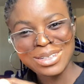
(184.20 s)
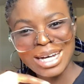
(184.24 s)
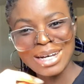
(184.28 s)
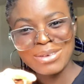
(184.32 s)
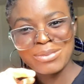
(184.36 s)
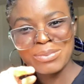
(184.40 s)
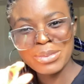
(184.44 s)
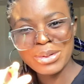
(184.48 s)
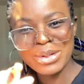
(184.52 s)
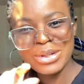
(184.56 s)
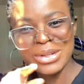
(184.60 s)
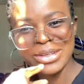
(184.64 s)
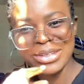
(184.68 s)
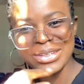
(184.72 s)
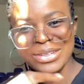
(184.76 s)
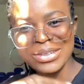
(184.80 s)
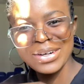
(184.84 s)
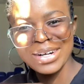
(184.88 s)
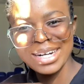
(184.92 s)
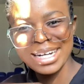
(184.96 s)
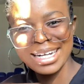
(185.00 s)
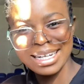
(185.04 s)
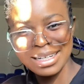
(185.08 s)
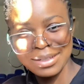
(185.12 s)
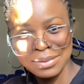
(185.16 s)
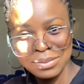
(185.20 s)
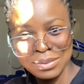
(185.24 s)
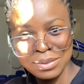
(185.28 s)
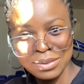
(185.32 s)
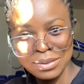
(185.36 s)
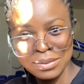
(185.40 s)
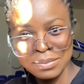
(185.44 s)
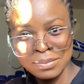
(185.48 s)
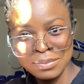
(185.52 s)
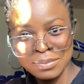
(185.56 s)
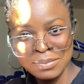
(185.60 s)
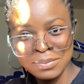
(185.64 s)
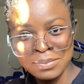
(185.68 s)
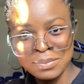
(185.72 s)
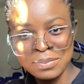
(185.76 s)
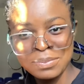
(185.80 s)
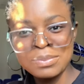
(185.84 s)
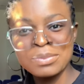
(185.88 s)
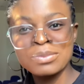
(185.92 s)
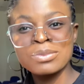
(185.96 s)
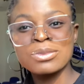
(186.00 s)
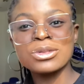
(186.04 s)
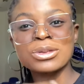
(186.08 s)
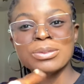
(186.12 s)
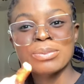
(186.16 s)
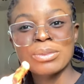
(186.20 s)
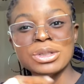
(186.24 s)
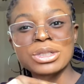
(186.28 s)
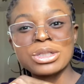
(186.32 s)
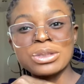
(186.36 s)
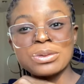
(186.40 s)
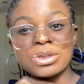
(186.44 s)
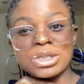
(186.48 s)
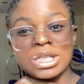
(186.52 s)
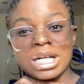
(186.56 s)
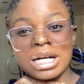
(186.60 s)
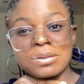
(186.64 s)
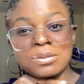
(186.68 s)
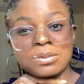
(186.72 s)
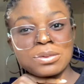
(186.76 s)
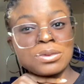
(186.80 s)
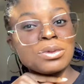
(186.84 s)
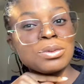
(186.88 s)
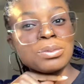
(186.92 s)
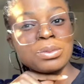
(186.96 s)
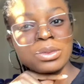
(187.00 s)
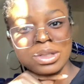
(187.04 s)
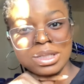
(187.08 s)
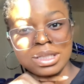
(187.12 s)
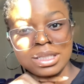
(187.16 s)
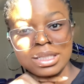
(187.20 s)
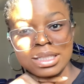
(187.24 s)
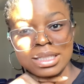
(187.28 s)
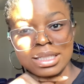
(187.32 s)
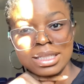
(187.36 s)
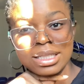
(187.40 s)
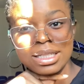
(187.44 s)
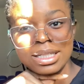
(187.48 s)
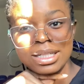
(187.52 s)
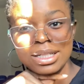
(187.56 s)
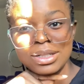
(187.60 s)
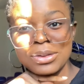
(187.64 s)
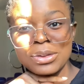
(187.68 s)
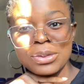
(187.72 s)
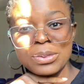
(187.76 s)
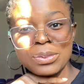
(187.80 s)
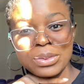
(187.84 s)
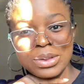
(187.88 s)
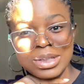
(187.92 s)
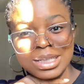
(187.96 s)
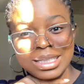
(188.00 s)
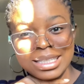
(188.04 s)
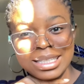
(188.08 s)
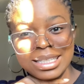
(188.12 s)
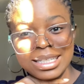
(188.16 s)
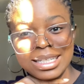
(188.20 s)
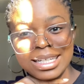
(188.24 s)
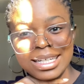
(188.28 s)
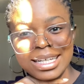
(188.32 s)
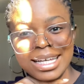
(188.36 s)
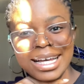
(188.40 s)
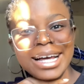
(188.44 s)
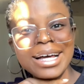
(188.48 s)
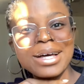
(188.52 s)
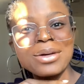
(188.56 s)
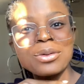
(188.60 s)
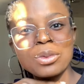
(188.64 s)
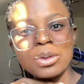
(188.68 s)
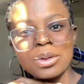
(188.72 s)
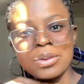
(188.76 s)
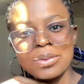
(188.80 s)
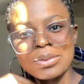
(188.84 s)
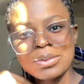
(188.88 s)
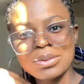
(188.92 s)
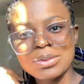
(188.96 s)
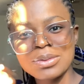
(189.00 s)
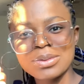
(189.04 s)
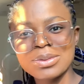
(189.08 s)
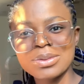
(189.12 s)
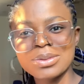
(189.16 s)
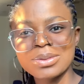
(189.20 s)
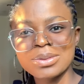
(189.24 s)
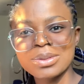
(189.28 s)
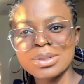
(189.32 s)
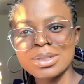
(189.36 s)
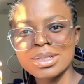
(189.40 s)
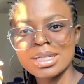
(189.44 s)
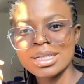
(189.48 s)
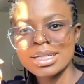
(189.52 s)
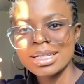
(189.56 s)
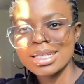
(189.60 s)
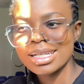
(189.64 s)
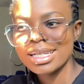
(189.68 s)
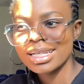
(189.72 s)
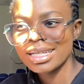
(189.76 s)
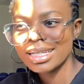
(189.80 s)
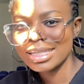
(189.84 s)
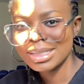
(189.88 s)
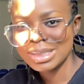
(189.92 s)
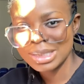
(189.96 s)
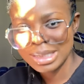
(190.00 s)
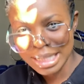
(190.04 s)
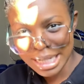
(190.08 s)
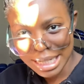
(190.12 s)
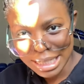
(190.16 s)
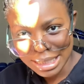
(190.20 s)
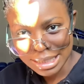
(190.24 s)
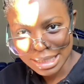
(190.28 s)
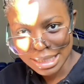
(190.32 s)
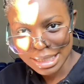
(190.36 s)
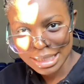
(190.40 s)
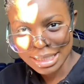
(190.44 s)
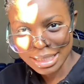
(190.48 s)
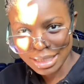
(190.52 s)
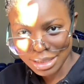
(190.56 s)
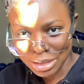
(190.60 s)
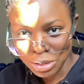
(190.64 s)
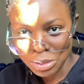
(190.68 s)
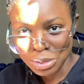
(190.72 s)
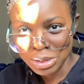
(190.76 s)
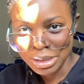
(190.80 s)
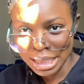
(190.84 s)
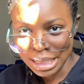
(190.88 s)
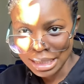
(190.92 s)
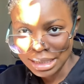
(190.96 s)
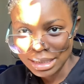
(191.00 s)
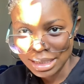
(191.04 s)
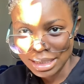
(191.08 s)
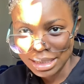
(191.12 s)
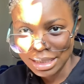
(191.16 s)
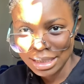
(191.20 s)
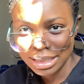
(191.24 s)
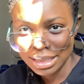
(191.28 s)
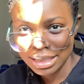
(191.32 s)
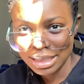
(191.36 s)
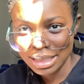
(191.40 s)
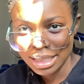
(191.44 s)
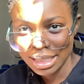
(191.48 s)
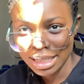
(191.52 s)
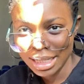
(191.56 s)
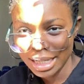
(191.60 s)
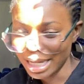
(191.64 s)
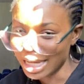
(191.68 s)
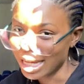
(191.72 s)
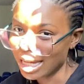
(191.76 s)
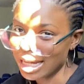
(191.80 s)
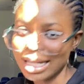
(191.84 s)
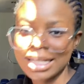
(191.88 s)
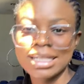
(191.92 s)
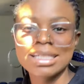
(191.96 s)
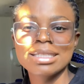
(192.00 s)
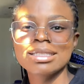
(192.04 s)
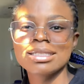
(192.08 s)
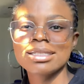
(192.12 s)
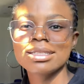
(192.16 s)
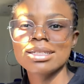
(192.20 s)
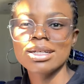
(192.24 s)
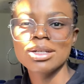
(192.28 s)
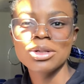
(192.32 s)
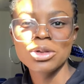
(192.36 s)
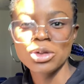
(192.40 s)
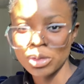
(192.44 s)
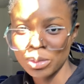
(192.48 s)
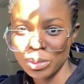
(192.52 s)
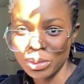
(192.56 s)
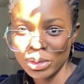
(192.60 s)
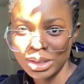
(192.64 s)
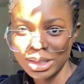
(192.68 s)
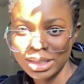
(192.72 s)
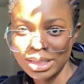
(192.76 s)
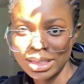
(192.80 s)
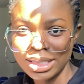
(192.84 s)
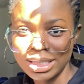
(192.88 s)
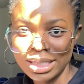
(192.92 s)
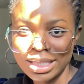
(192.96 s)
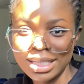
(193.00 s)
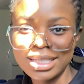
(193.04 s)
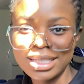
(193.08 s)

have money in your account, but they'll shout, no money, no money. And what would you do? Try it again. You try it again. And no money.